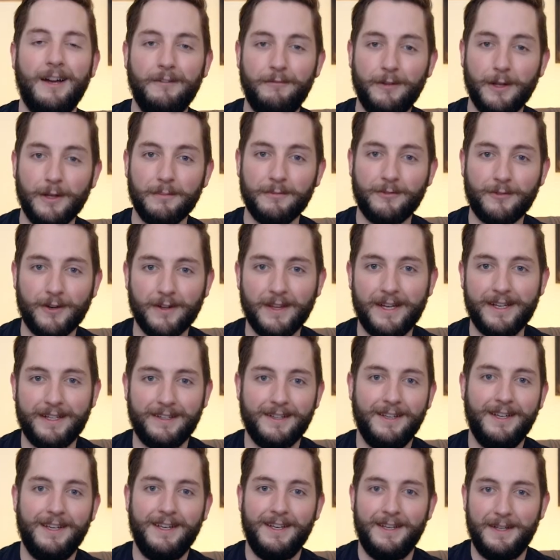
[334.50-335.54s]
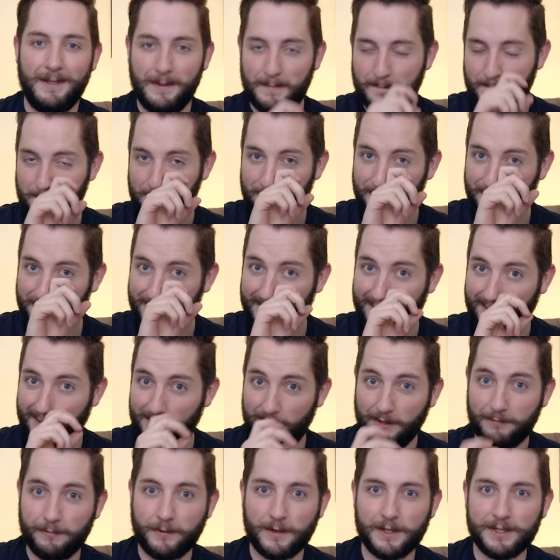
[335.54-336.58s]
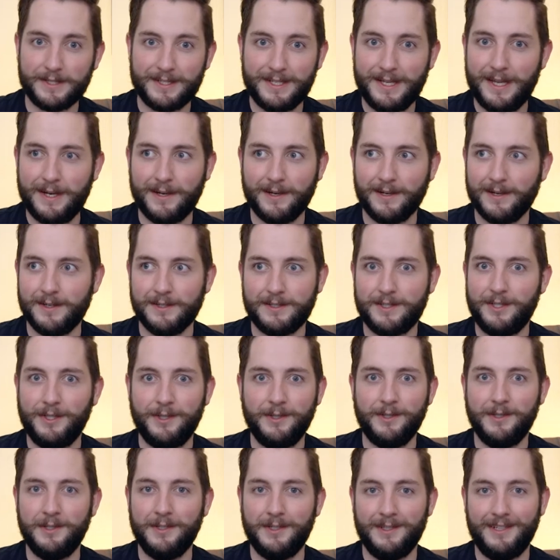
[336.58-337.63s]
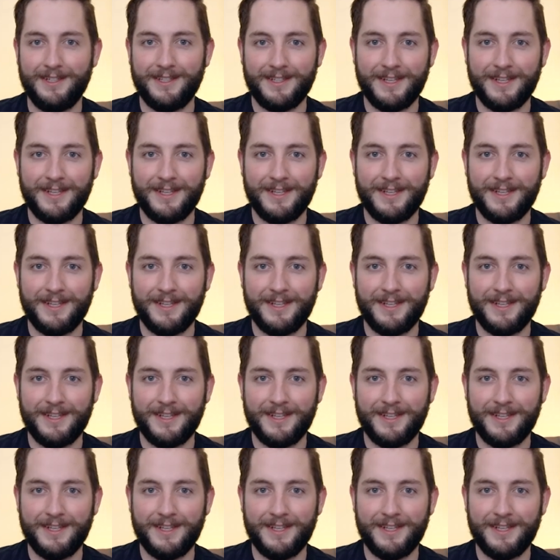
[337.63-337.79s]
I filmed for like the first year or two,